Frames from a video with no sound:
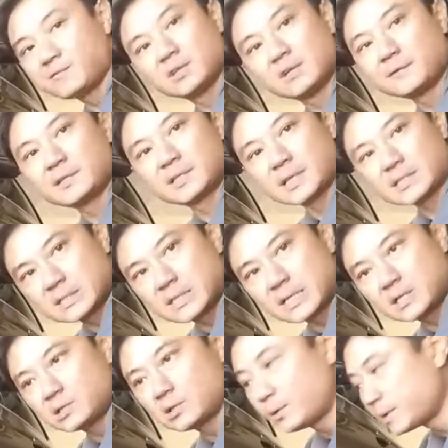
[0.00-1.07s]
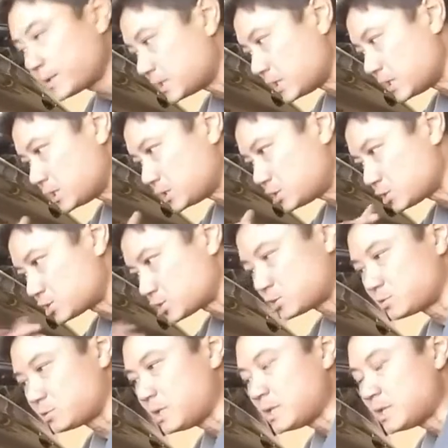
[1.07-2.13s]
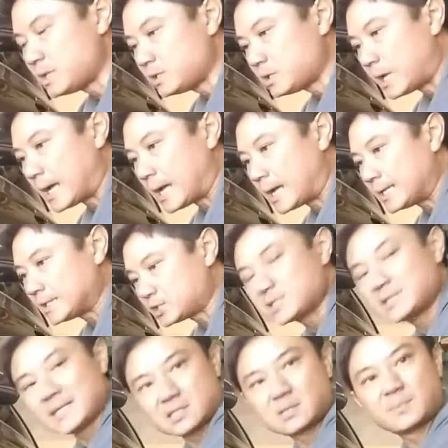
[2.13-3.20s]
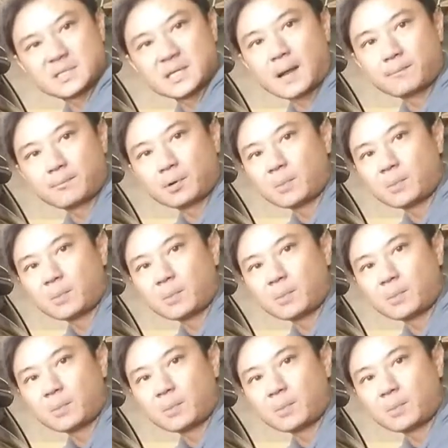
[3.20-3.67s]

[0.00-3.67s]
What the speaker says: Even if it doesn't need doing, it just needs to be done